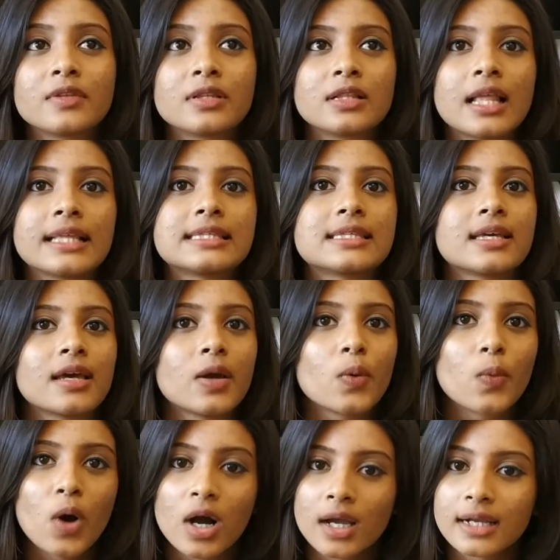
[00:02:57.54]
let's say
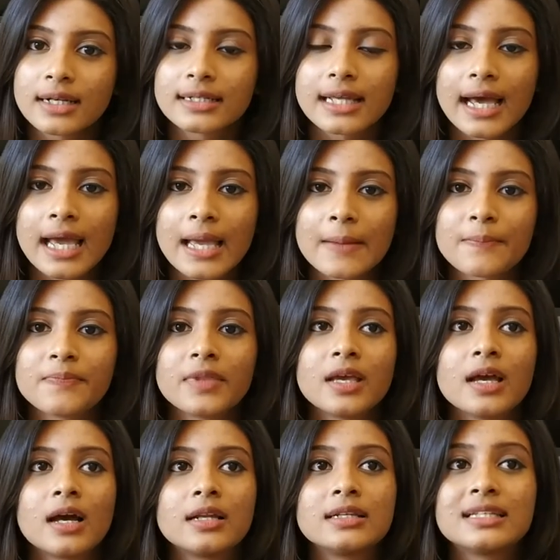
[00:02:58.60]
work in time,
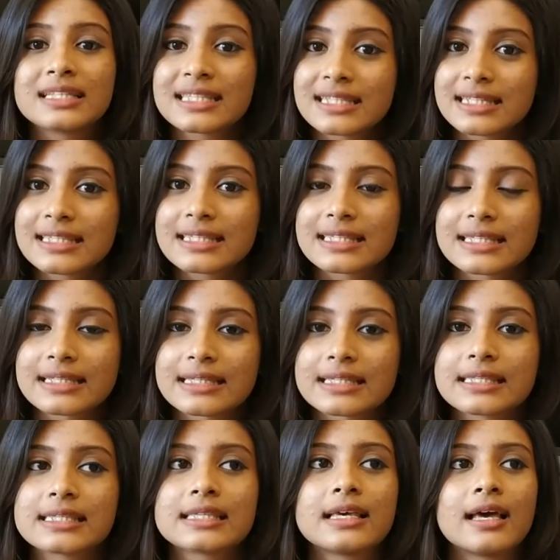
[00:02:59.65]

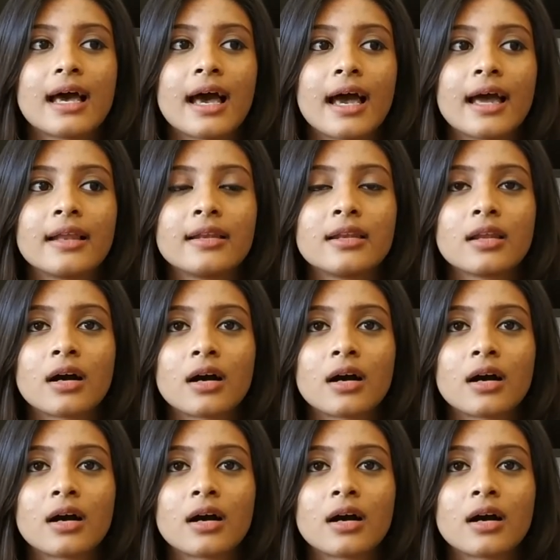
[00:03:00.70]
distances, and